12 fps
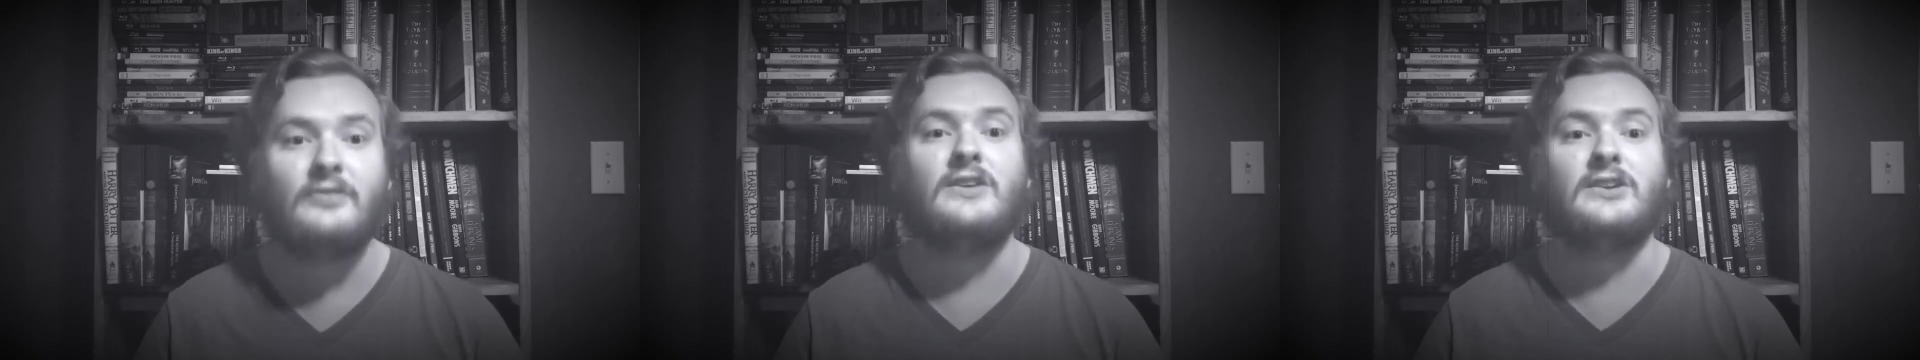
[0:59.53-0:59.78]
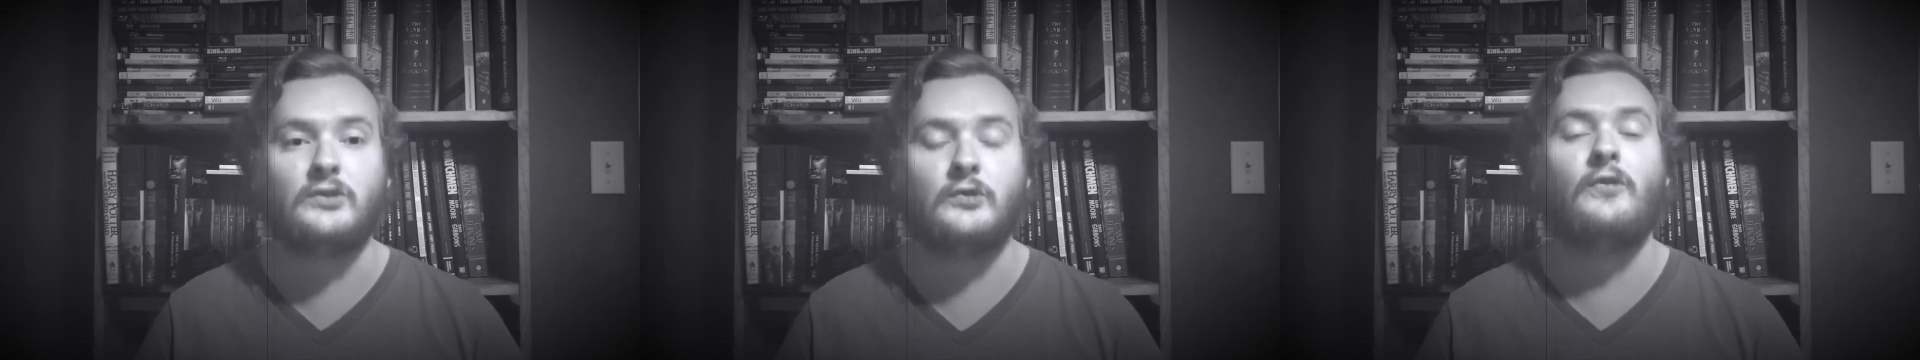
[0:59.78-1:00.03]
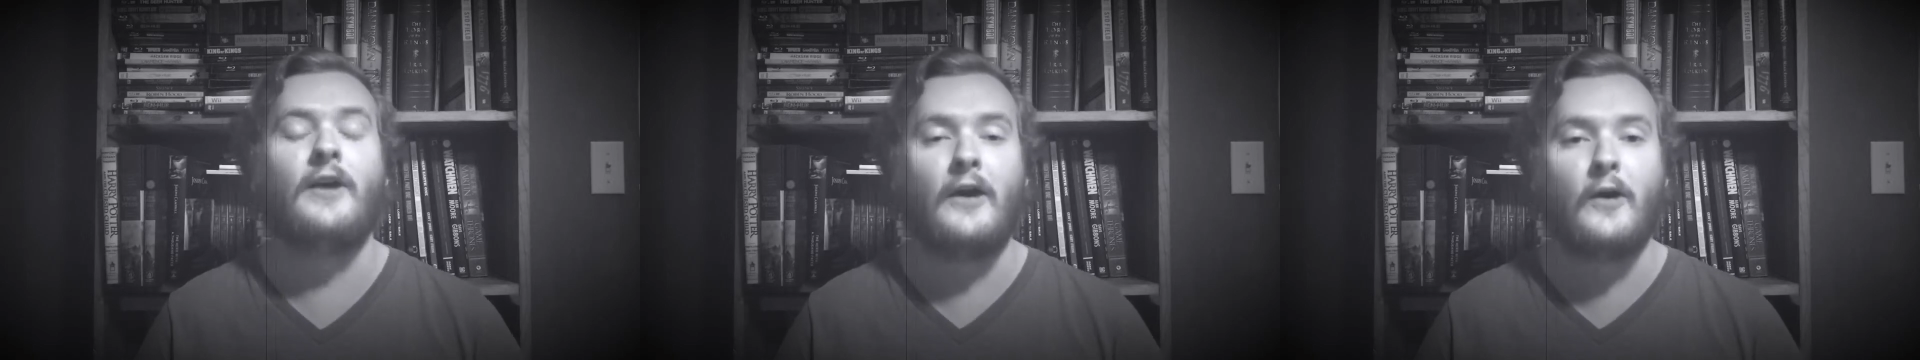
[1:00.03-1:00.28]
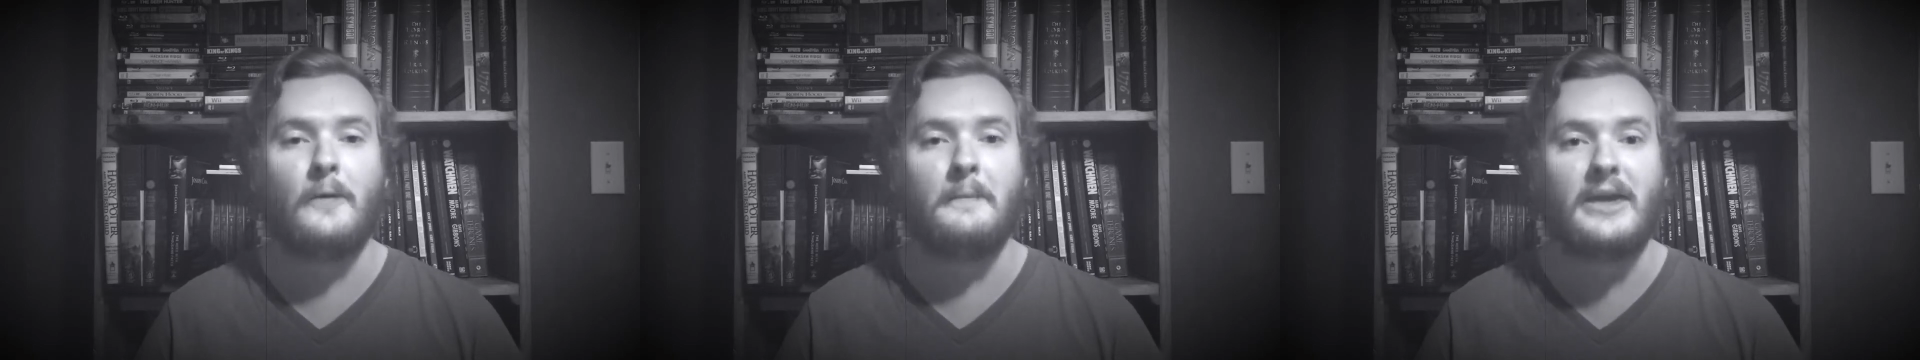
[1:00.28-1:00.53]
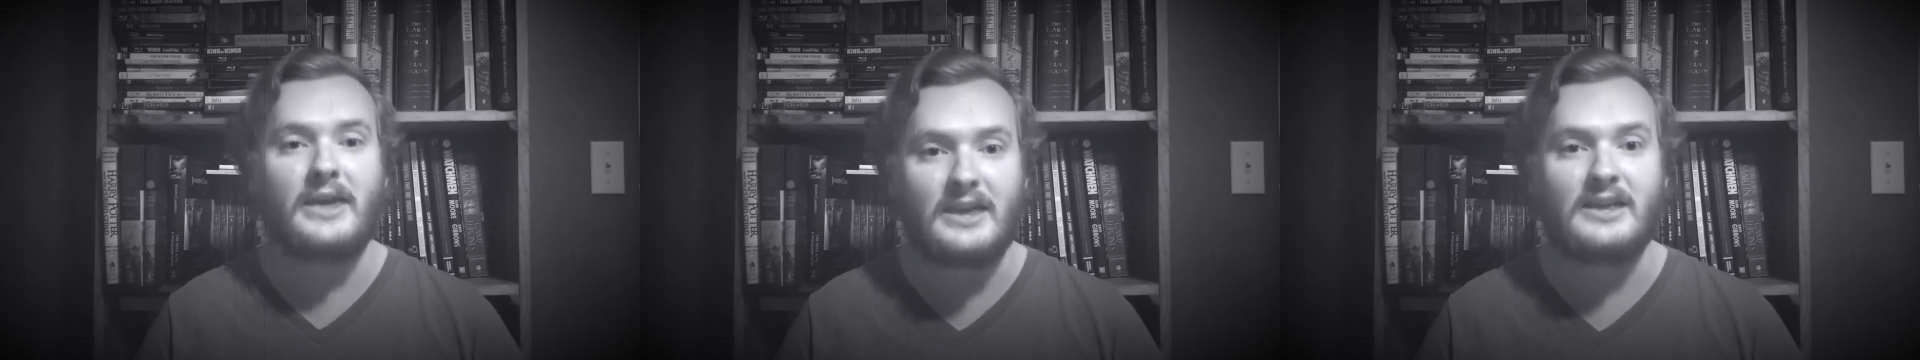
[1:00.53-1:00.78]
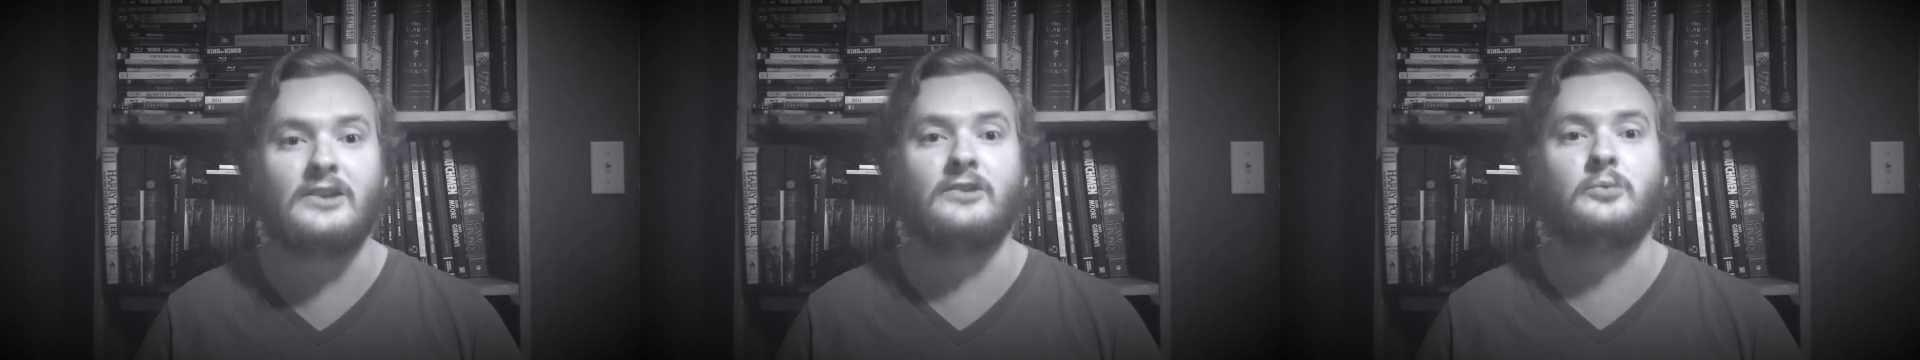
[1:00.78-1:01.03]
This film
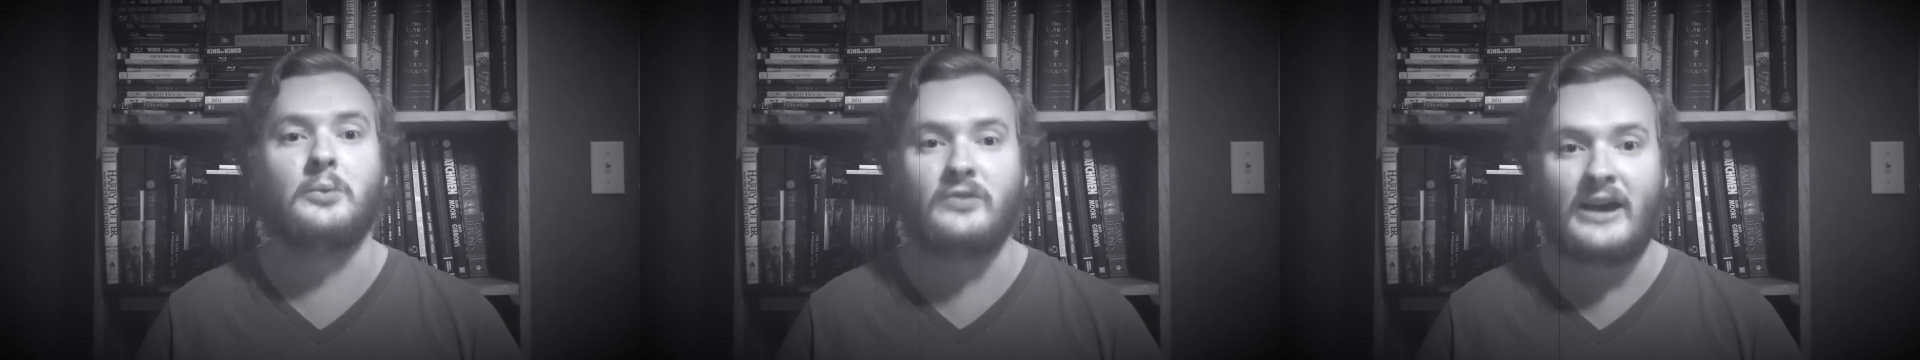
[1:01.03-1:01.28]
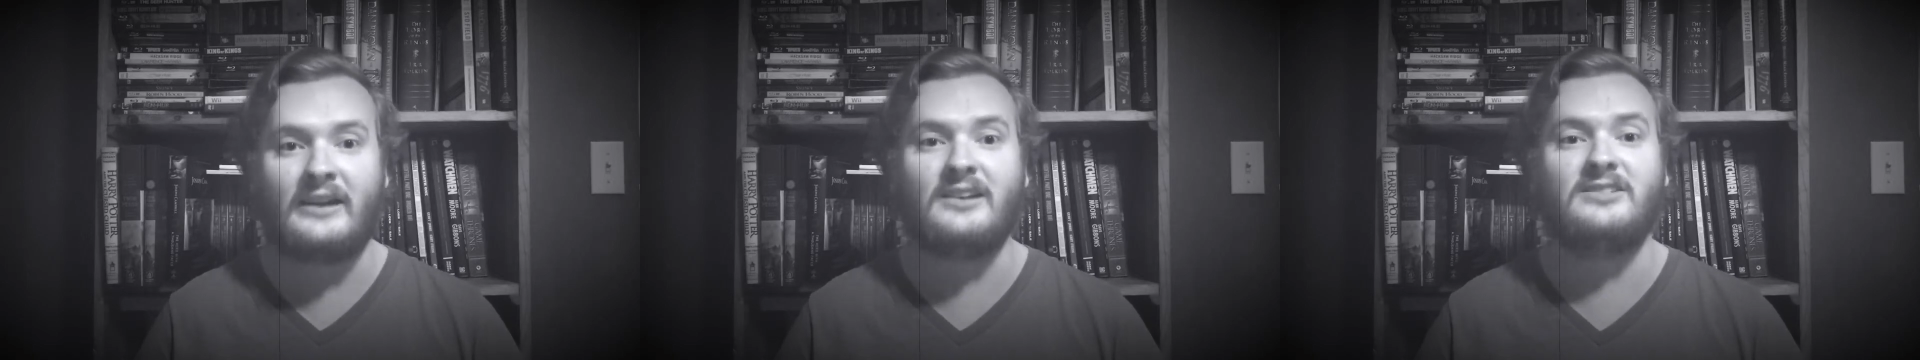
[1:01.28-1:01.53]
is, without